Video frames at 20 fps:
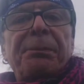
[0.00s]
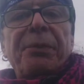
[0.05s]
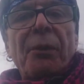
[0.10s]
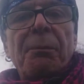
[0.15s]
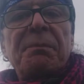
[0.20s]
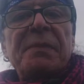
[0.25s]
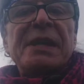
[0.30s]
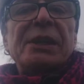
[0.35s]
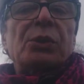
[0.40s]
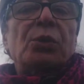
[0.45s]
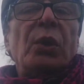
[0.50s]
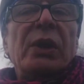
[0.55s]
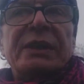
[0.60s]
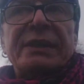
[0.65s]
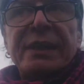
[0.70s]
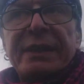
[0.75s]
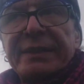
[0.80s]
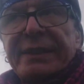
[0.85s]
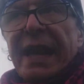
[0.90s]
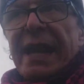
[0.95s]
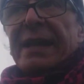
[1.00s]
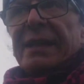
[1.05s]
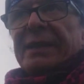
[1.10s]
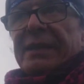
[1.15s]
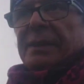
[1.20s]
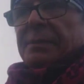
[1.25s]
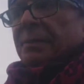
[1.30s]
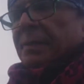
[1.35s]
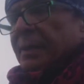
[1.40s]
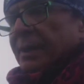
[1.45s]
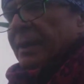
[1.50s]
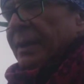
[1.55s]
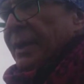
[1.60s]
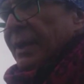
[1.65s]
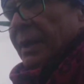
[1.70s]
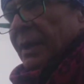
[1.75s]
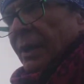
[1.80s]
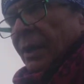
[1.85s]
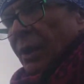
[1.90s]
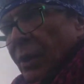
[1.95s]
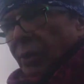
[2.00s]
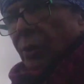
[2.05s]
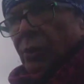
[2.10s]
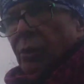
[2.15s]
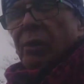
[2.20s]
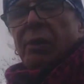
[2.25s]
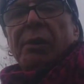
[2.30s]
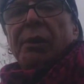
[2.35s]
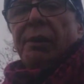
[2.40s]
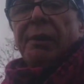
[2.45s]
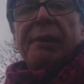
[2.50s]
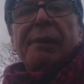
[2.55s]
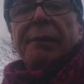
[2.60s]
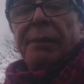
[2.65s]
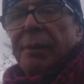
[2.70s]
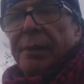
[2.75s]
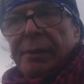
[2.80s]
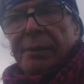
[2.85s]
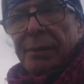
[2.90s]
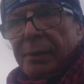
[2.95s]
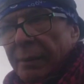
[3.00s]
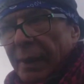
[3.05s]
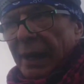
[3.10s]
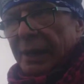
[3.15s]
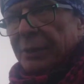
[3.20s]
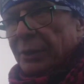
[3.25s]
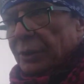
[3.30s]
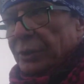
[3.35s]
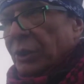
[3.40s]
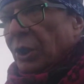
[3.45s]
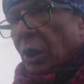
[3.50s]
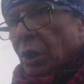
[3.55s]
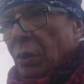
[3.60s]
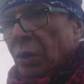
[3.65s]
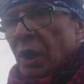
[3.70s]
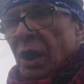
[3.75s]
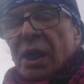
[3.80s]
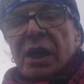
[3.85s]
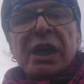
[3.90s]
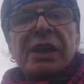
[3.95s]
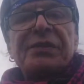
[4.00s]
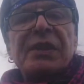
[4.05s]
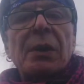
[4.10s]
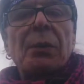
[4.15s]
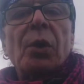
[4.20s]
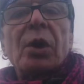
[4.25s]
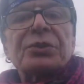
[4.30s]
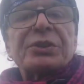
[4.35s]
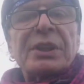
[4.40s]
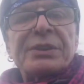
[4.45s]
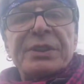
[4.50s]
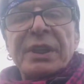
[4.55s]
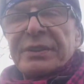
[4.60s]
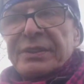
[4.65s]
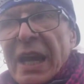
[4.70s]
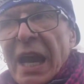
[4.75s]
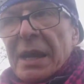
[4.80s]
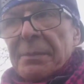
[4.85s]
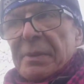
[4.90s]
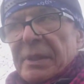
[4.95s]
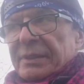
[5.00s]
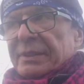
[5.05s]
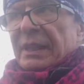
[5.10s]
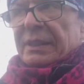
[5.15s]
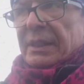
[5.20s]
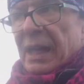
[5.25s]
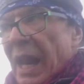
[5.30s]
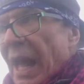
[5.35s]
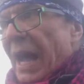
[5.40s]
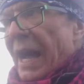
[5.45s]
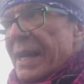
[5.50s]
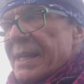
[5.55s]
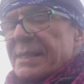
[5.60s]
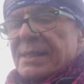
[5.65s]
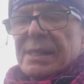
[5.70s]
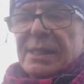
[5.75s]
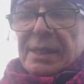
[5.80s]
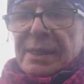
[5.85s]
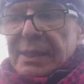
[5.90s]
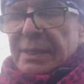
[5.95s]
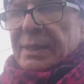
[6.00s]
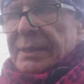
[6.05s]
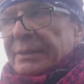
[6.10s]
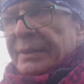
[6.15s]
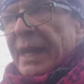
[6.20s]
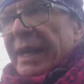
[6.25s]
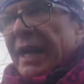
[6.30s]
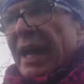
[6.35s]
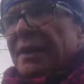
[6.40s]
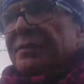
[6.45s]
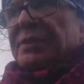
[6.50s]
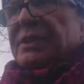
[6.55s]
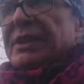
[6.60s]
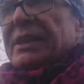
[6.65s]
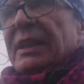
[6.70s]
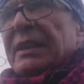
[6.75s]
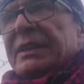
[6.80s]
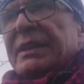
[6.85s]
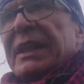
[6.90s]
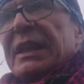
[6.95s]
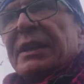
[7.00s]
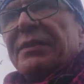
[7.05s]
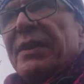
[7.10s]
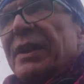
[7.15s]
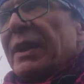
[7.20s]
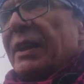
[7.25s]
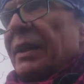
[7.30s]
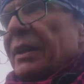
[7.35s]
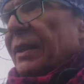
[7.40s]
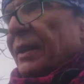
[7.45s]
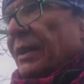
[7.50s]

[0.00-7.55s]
me to entertain them. Oh, I don't know. If they want entertainment and lies, they have still TV.